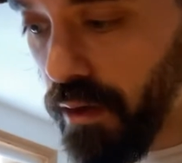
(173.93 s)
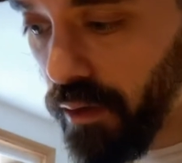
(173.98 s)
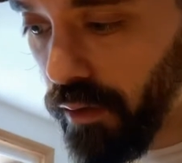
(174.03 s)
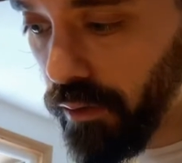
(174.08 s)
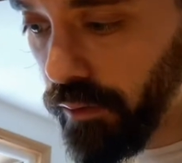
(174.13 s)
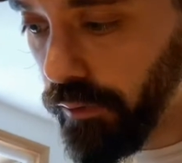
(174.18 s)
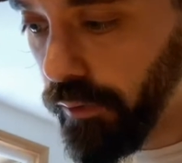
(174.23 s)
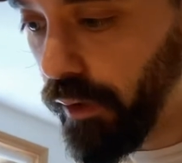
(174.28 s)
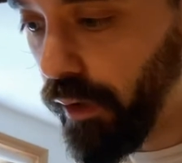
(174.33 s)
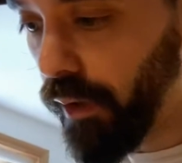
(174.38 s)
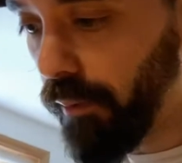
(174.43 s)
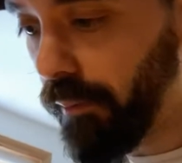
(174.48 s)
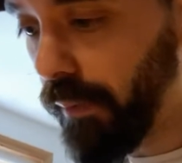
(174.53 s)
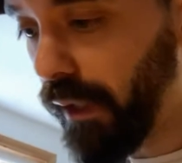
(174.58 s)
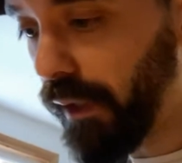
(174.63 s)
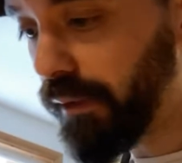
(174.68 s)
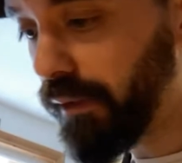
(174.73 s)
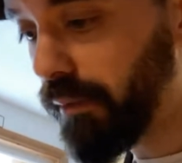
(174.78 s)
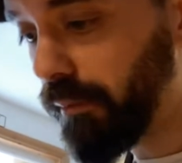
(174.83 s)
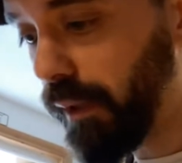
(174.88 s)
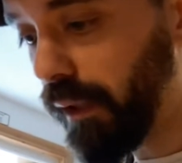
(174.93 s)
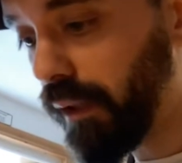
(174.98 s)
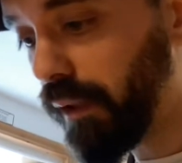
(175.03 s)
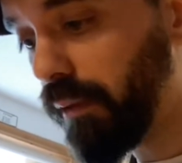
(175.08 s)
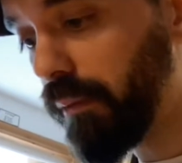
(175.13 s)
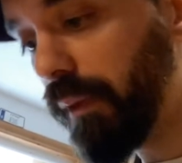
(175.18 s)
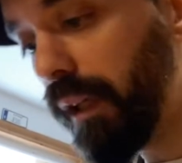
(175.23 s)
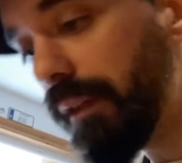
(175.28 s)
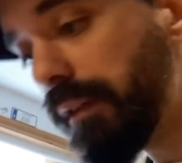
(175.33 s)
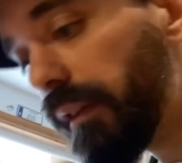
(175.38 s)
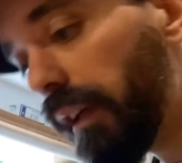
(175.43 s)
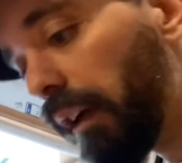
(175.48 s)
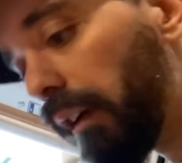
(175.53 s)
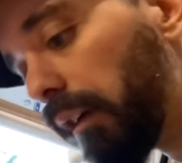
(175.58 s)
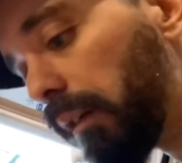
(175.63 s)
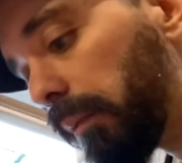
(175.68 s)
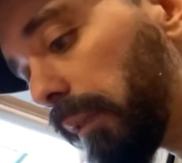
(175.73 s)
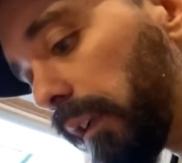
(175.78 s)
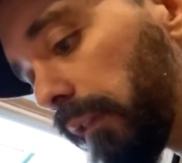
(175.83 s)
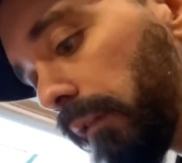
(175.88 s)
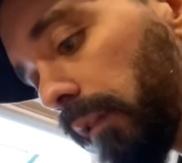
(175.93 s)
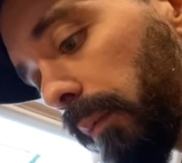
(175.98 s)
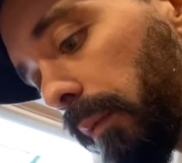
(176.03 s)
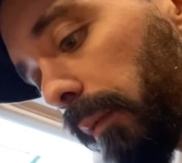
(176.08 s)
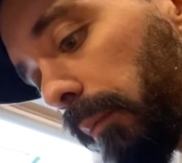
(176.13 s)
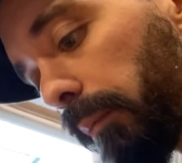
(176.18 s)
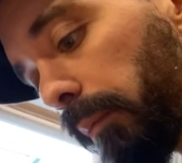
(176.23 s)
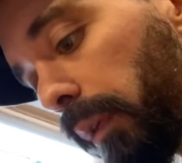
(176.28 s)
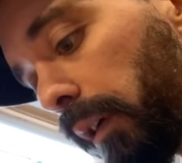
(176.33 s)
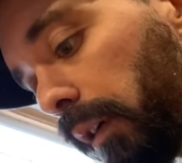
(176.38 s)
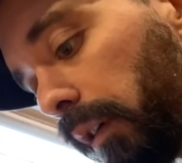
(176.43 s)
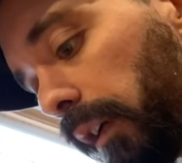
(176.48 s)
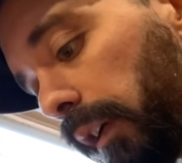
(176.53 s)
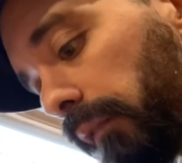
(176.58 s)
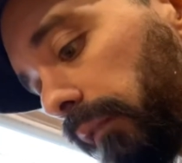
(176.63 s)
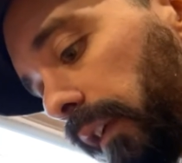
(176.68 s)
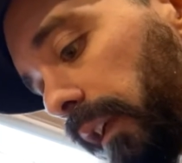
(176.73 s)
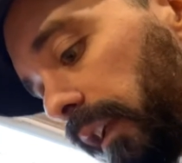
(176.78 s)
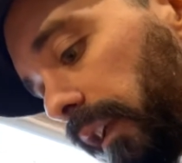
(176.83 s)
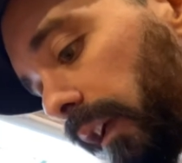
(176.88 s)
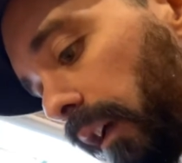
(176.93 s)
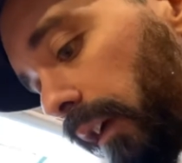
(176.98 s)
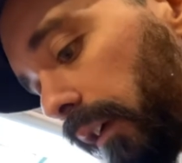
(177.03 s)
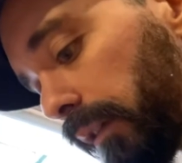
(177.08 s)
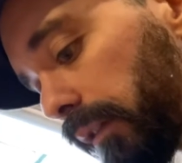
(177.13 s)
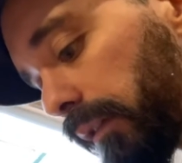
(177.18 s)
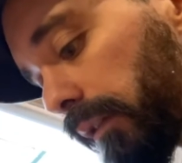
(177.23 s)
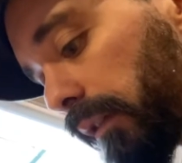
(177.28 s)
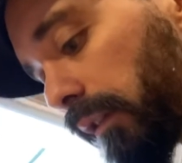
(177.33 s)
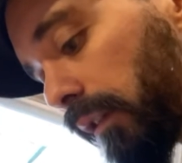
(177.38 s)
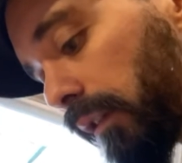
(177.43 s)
So I'm back to making my terribly boring videos